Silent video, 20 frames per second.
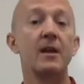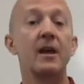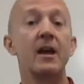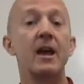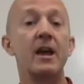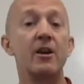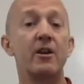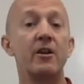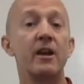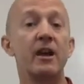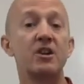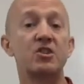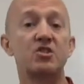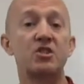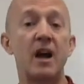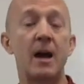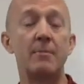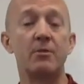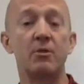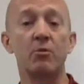In our next
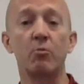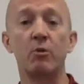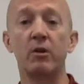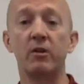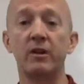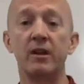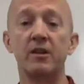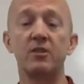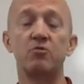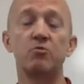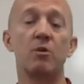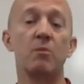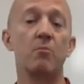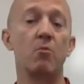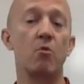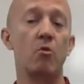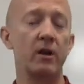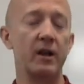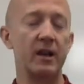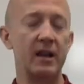chapter, we'll get into a
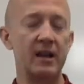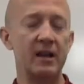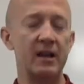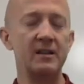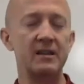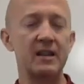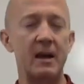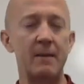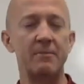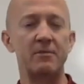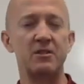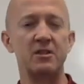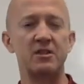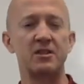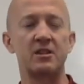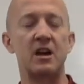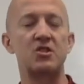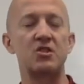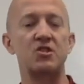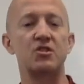more in-depth
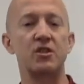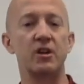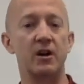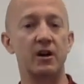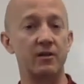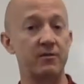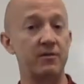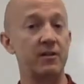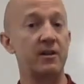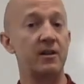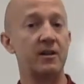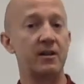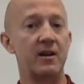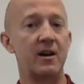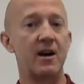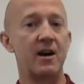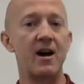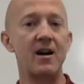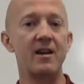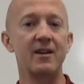discussion of
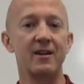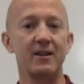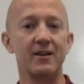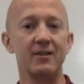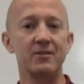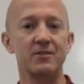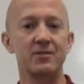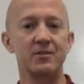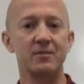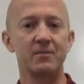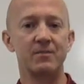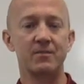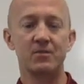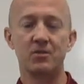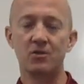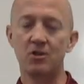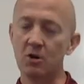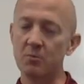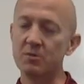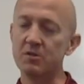ions. So
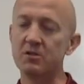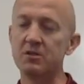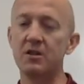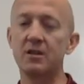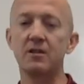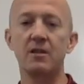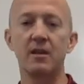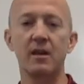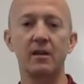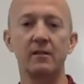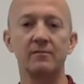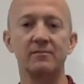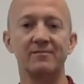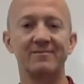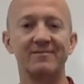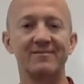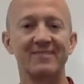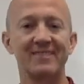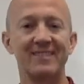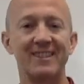I hope to see you then.
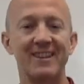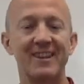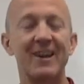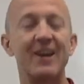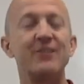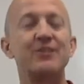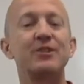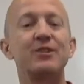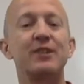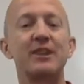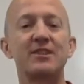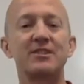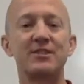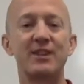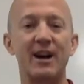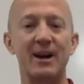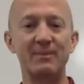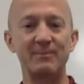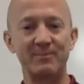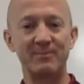Until next
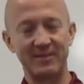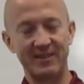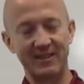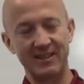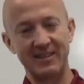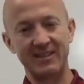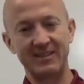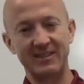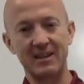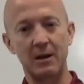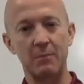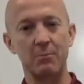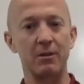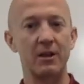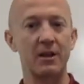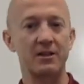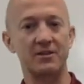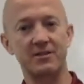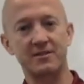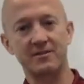time, God
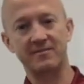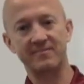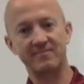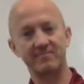bless.